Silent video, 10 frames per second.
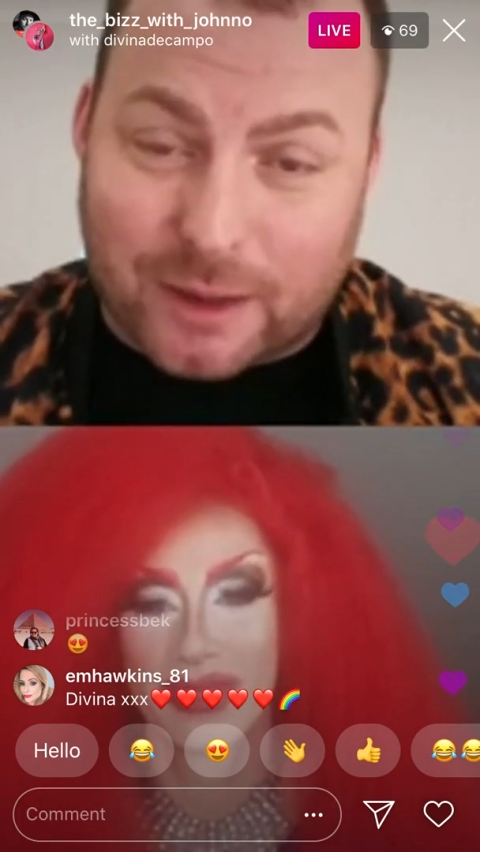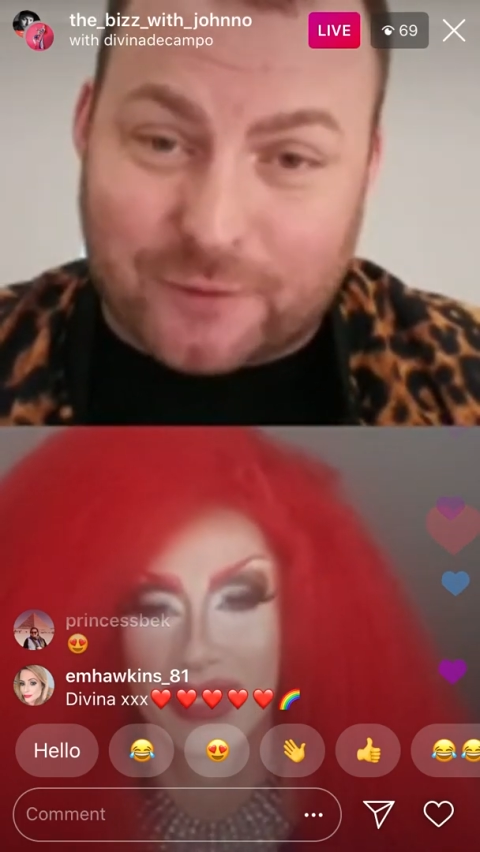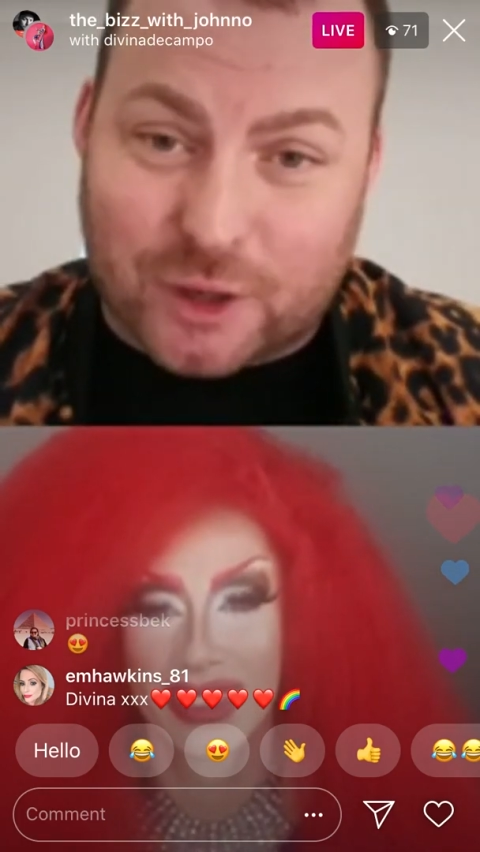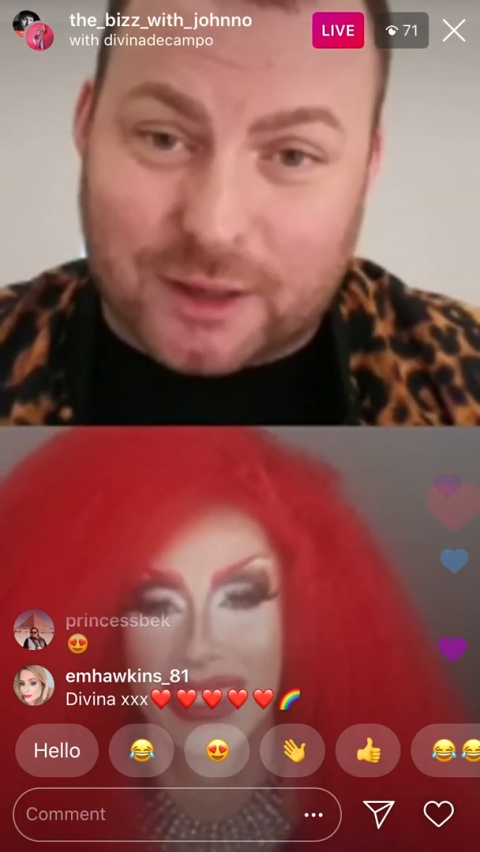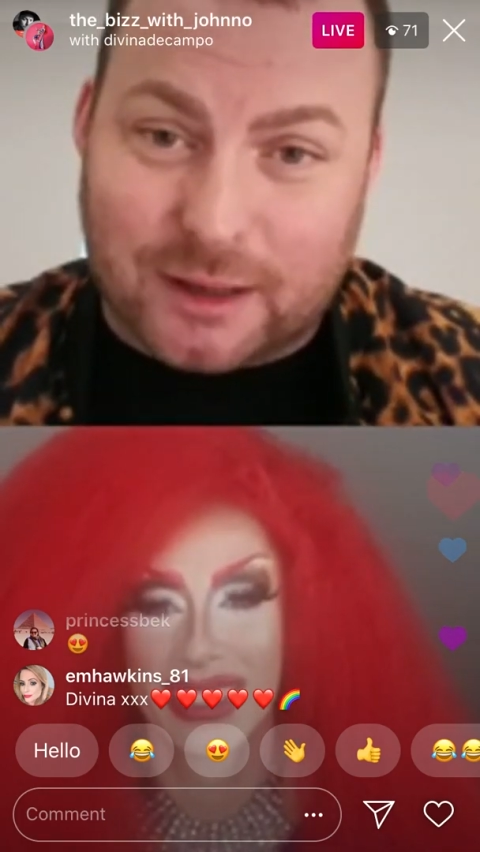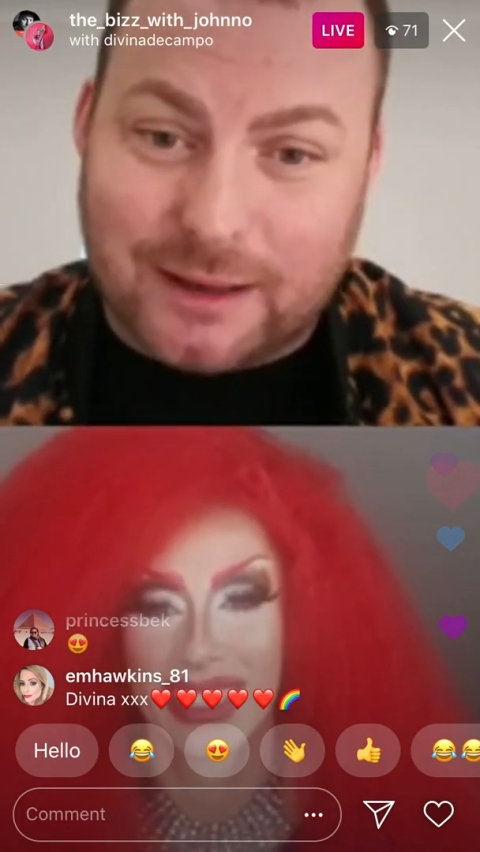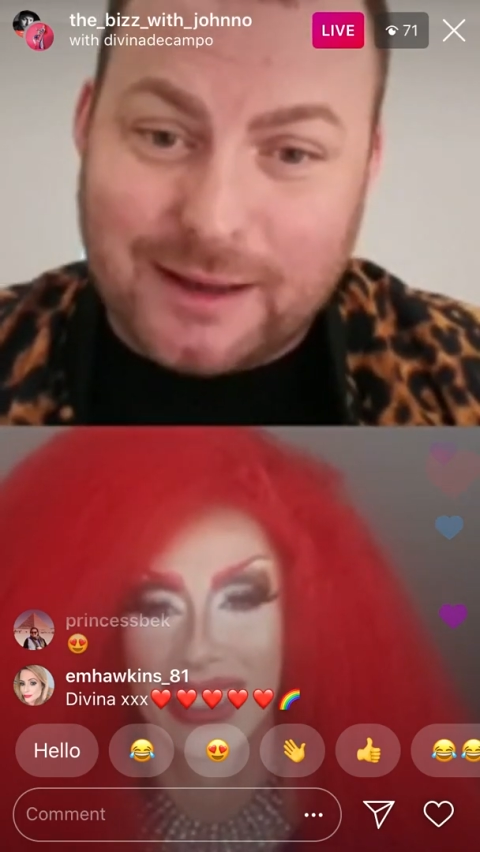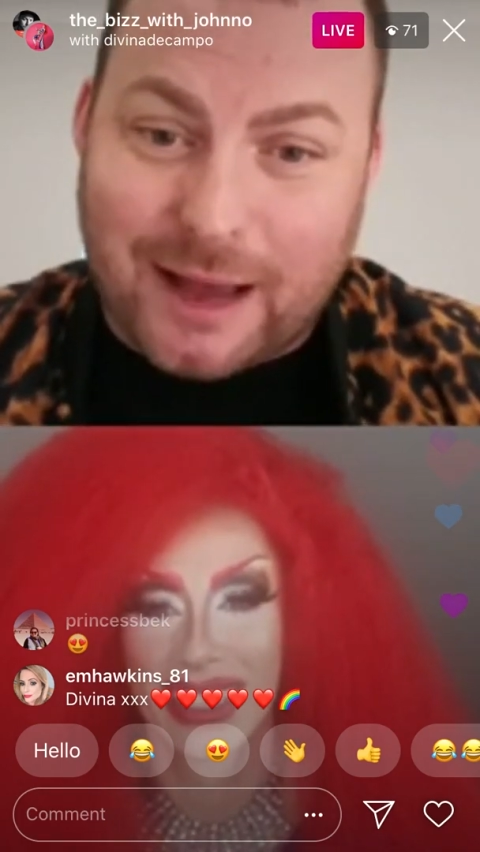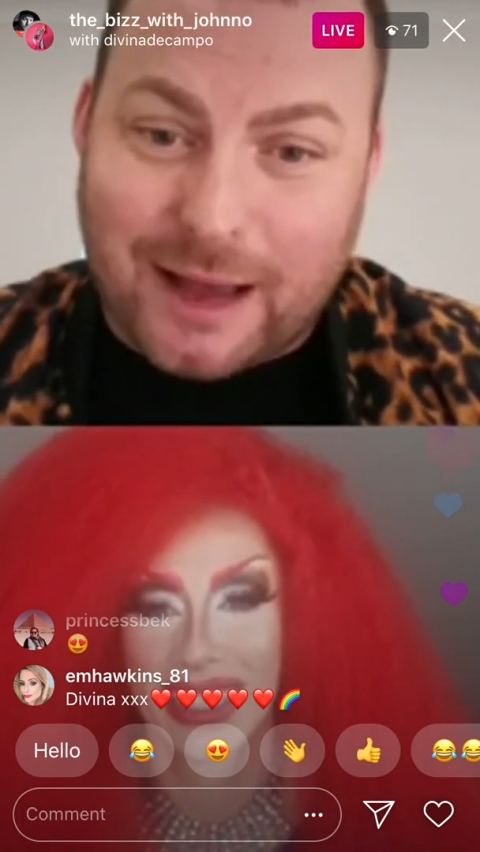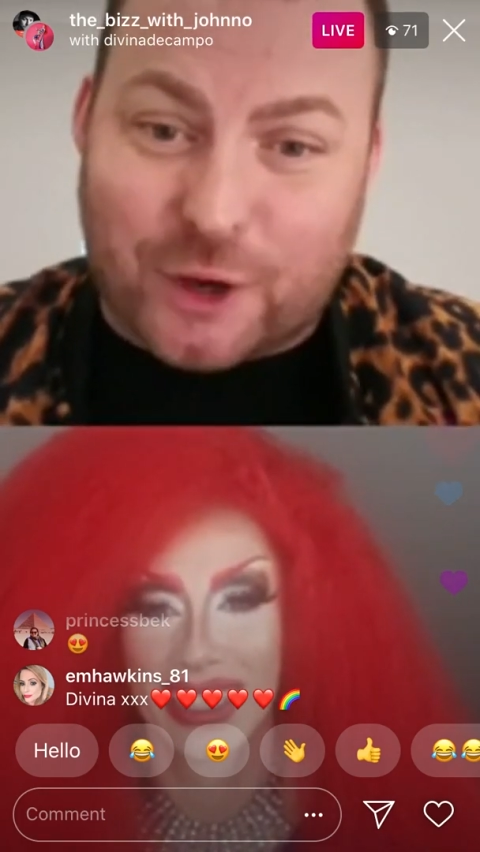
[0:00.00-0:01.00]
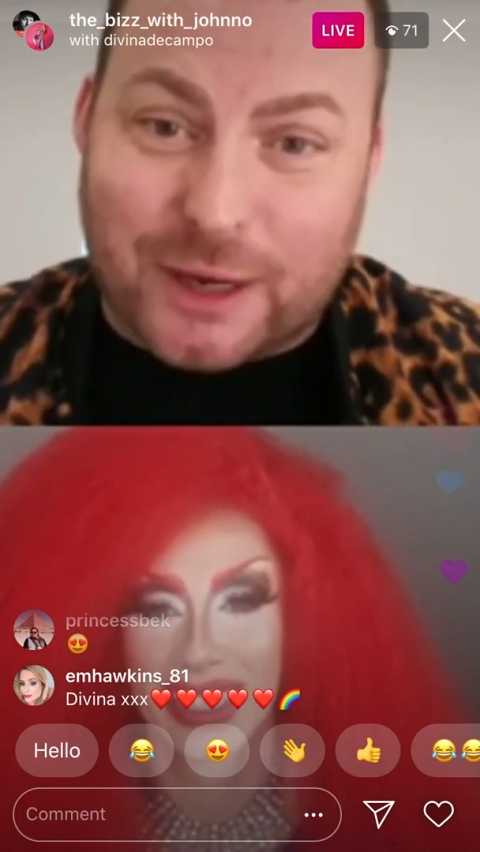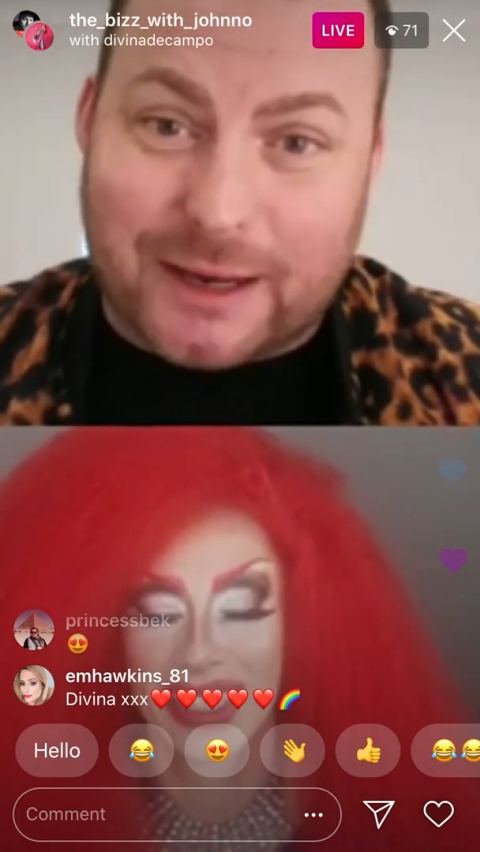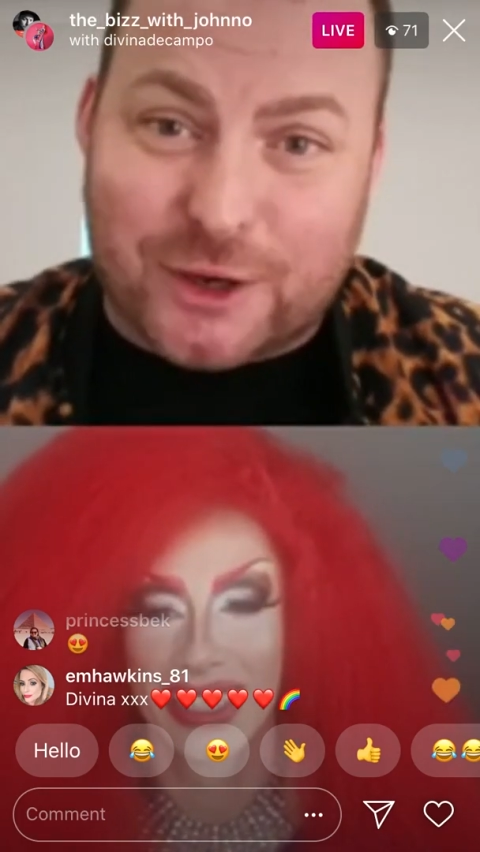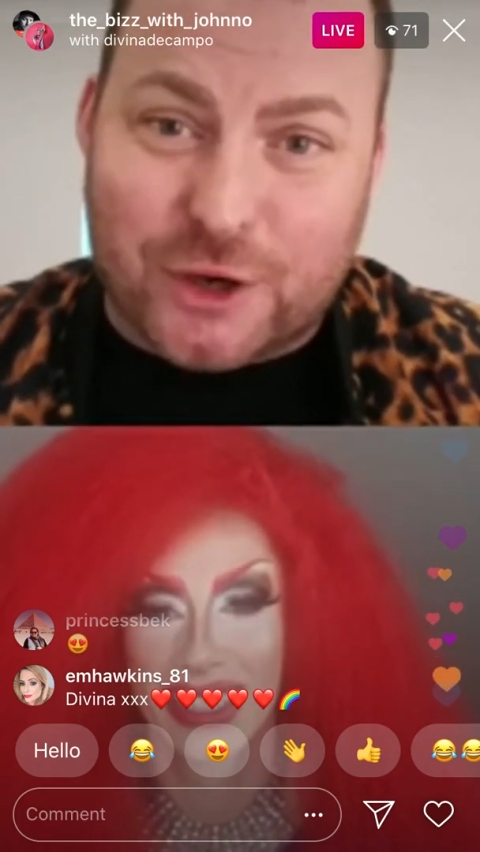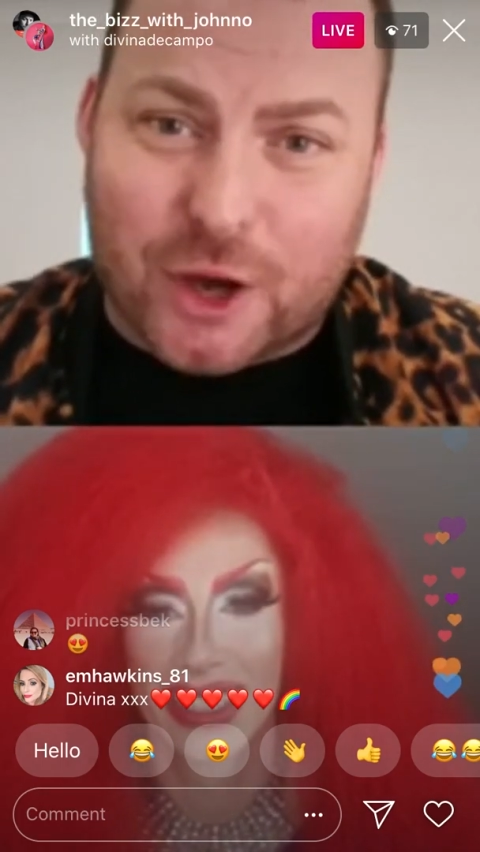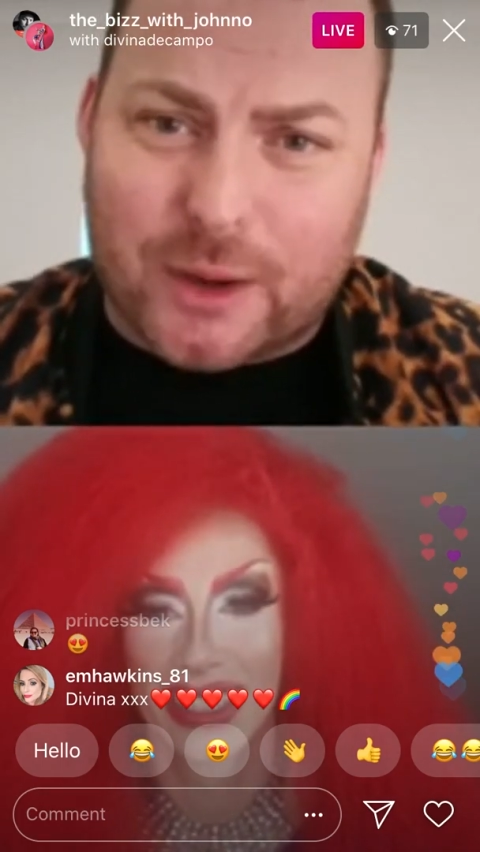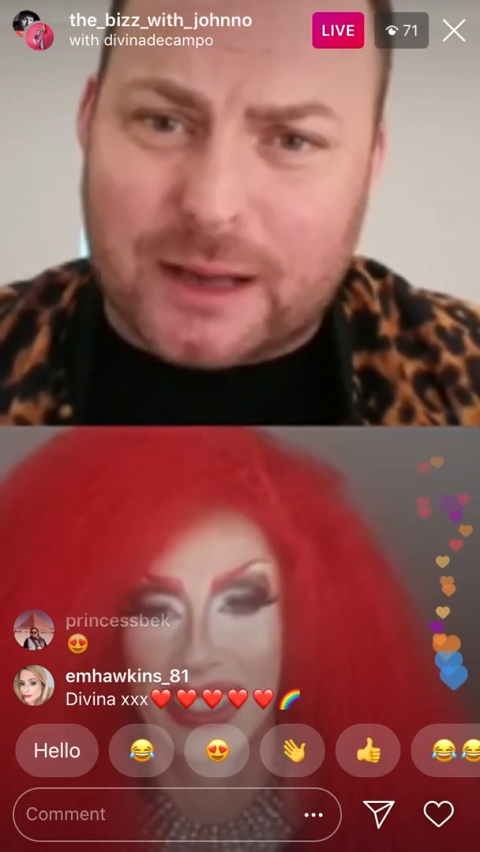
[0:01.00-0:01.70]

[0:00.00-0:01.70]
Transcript: I've got to let you know,